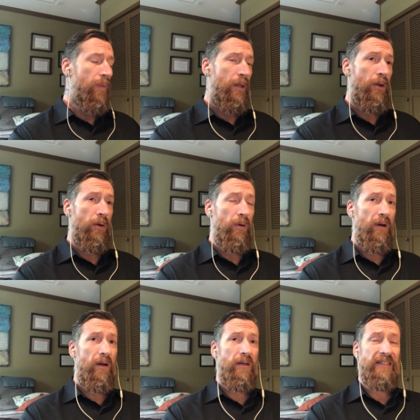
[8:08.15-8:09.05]
You
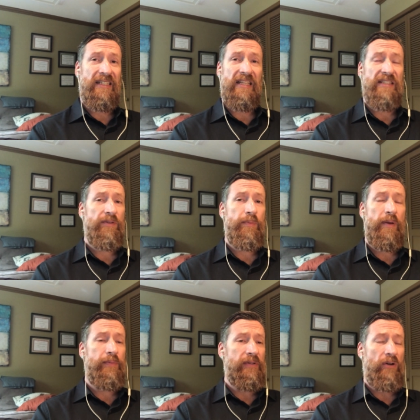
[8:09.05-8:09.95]
know, successful
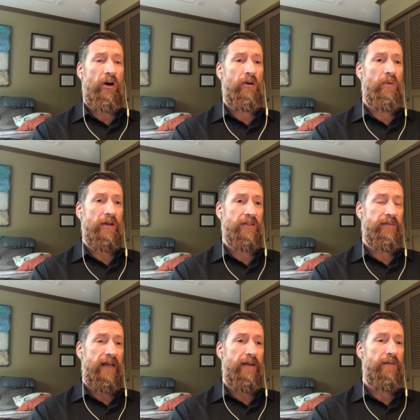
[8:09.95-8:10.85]
people in all walks of
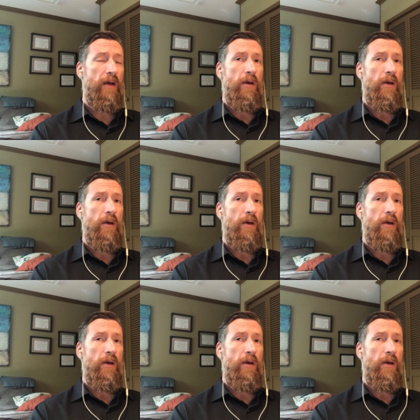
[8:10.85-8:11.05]
life,